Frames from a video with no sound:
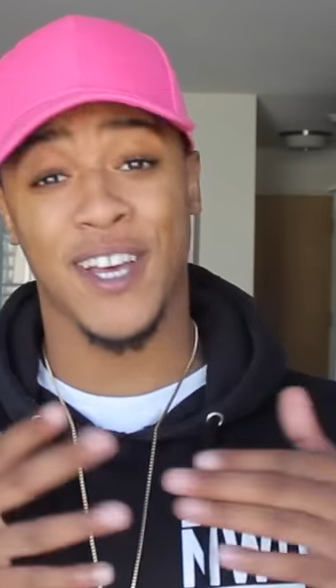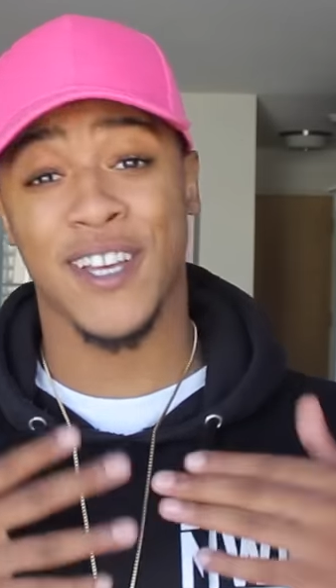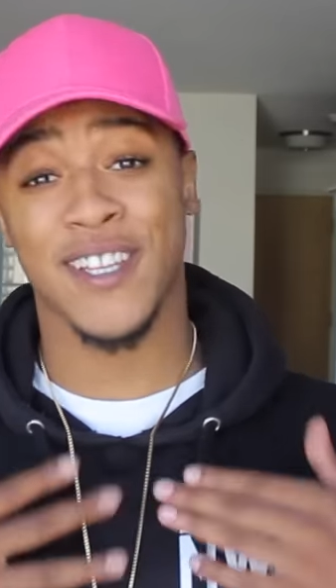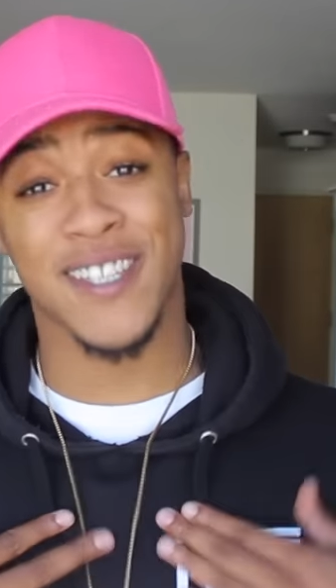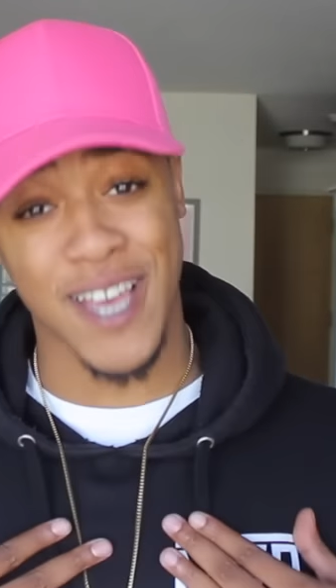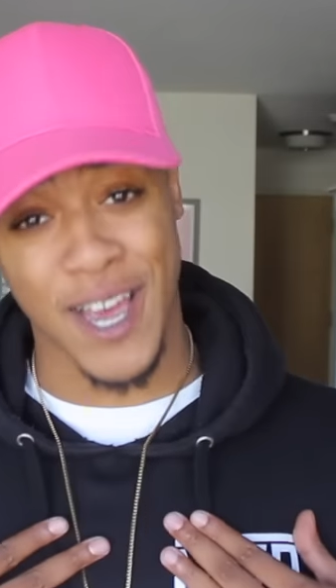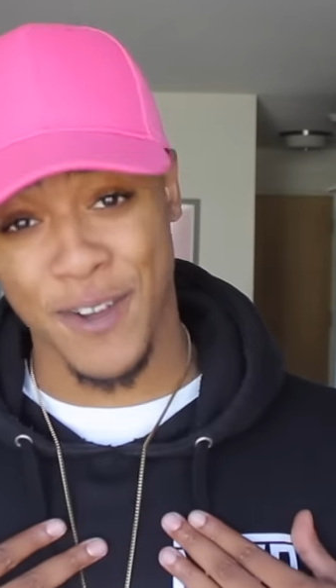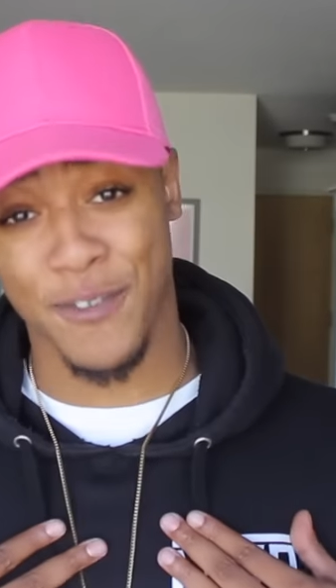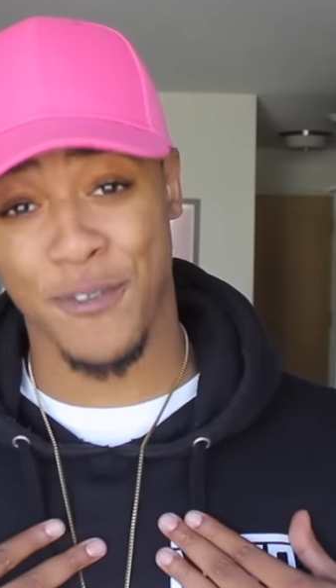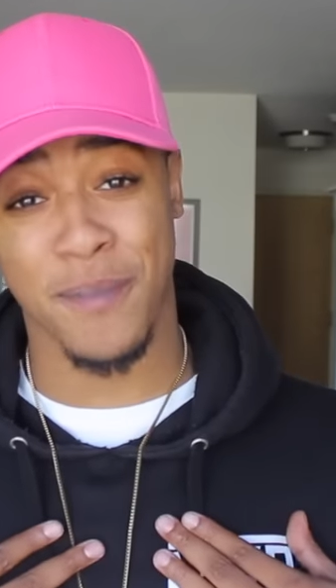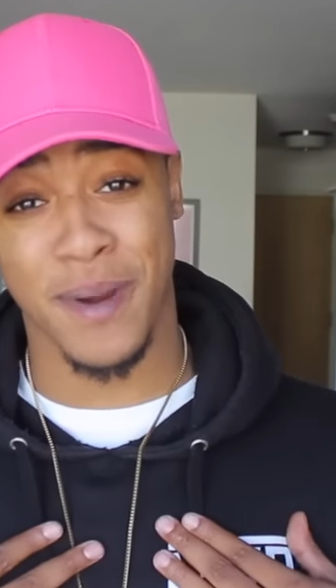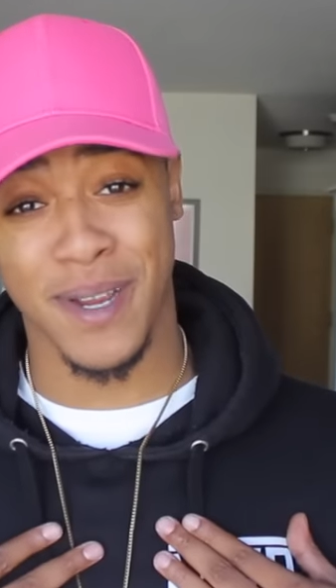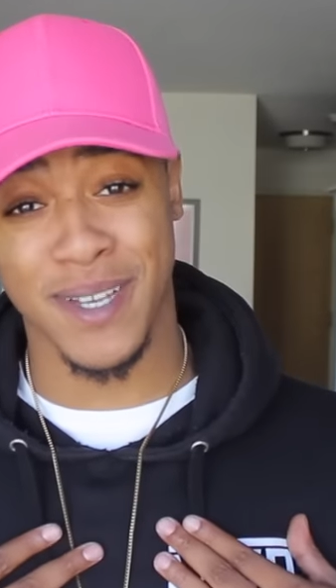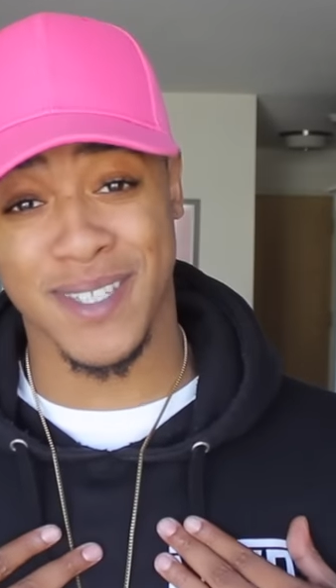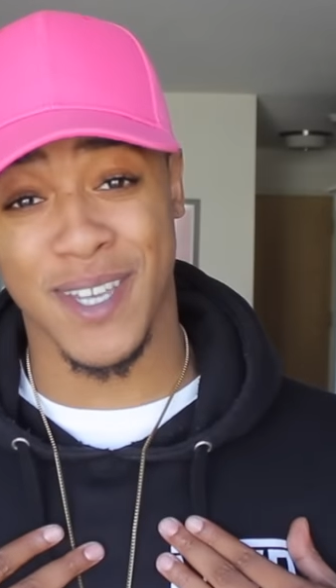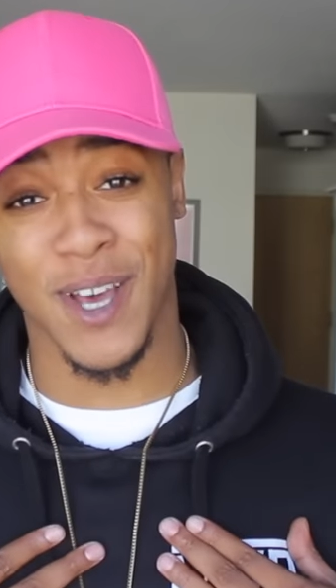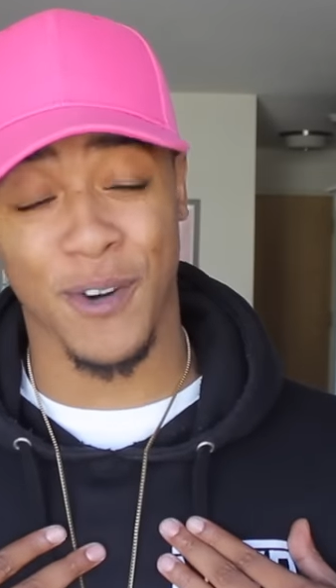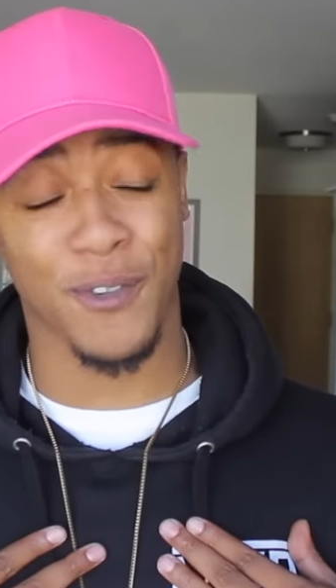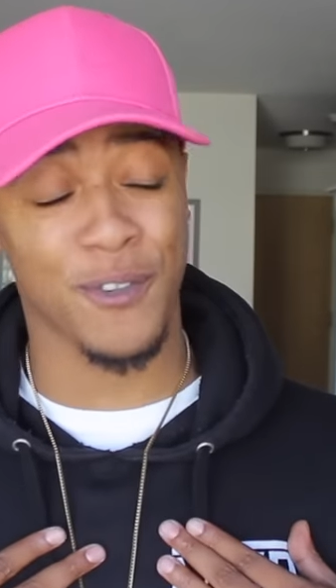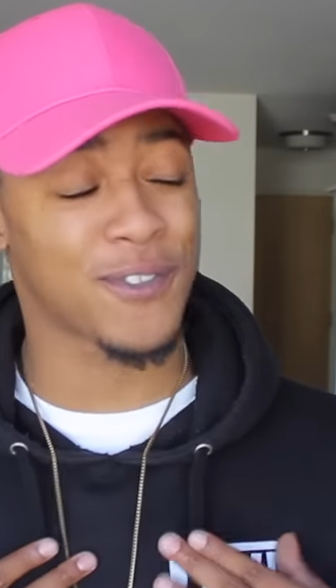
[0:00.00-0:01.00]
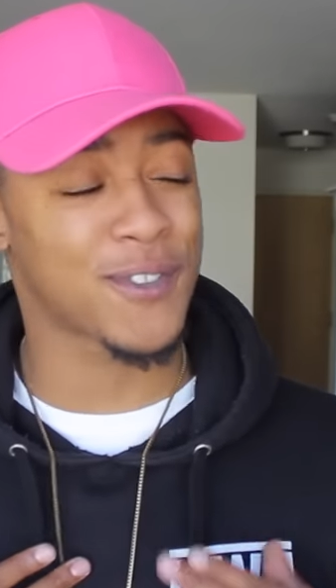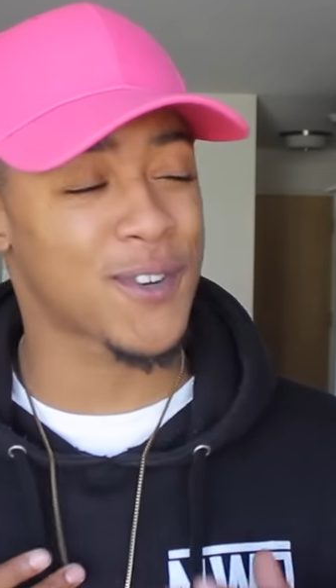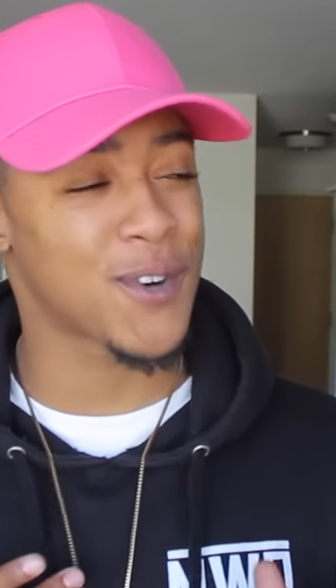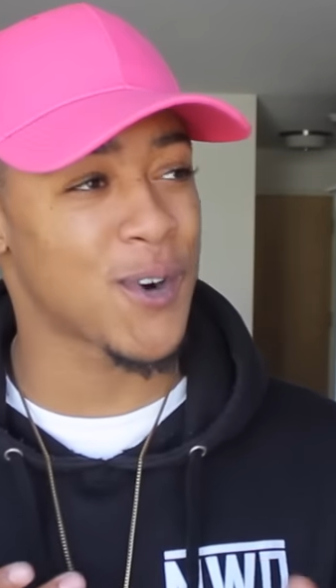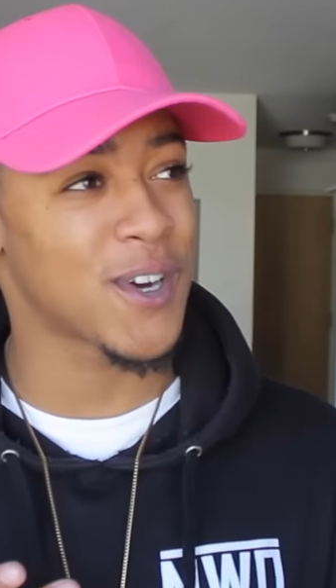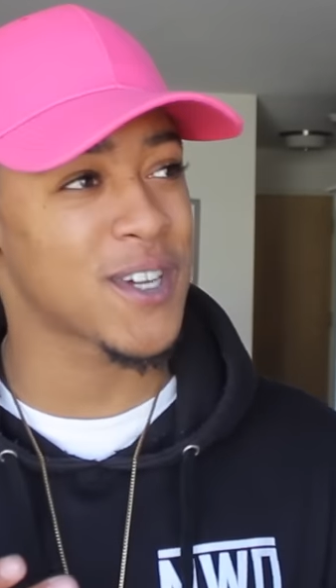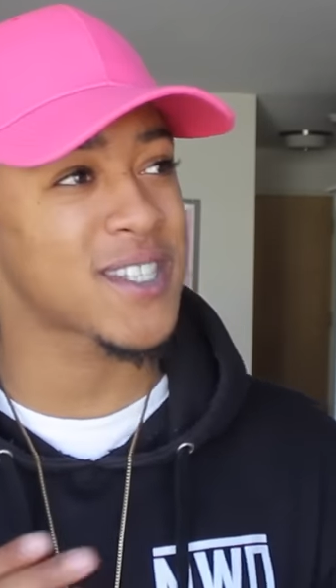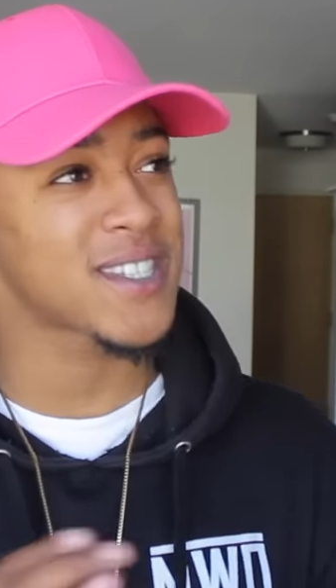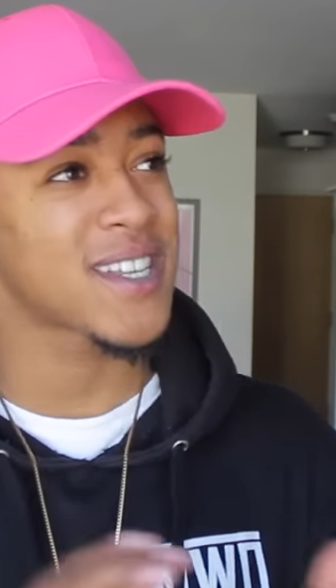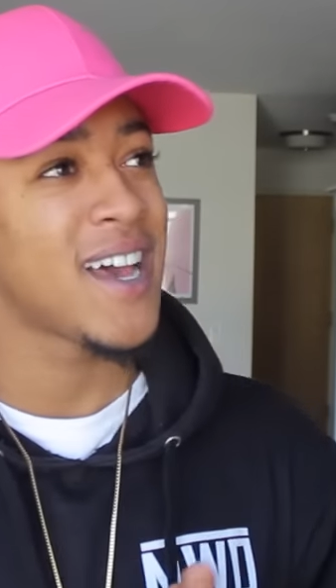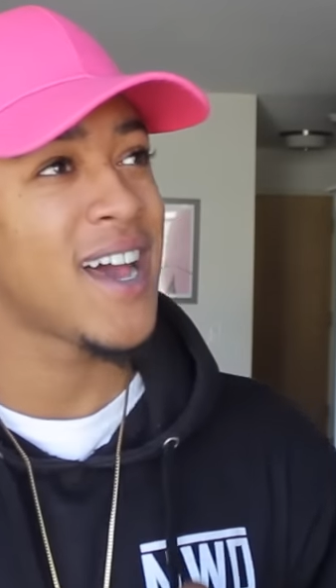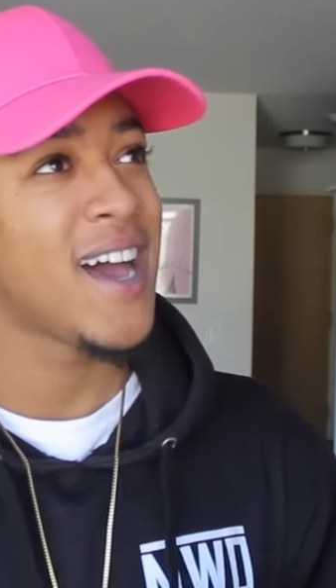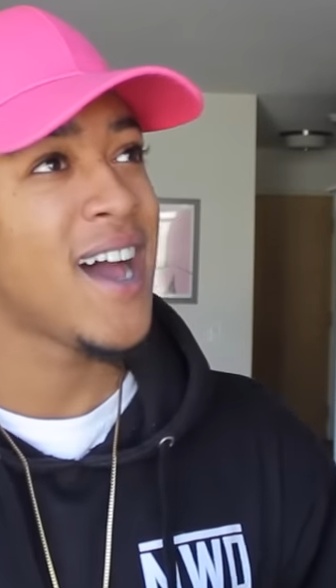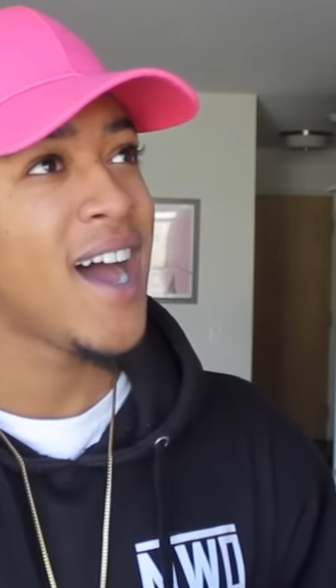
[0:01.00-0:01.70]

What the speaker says: aside from myself, of course.